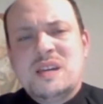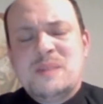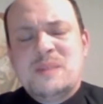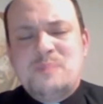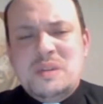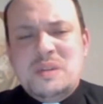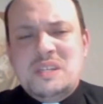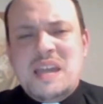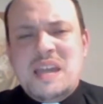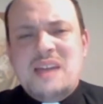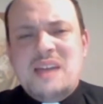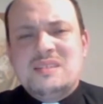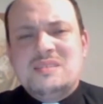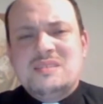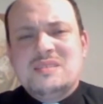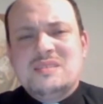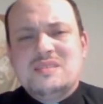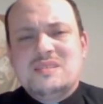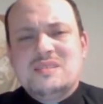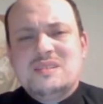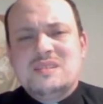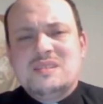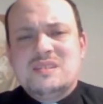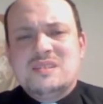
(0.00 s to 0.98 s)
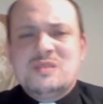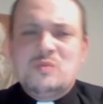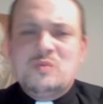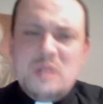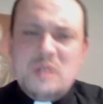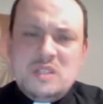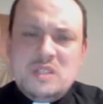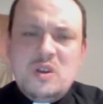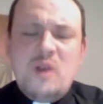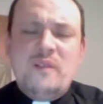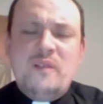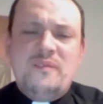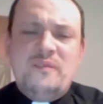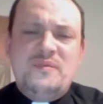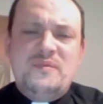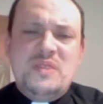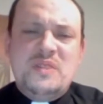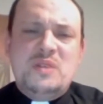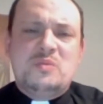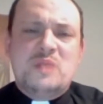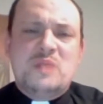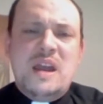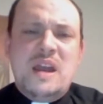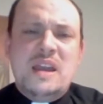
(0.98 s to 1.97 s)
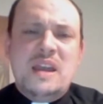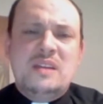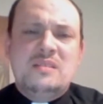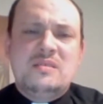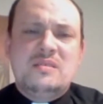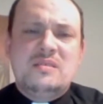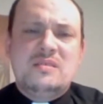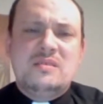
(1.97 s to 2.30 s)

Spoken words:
but yet we don't feel right.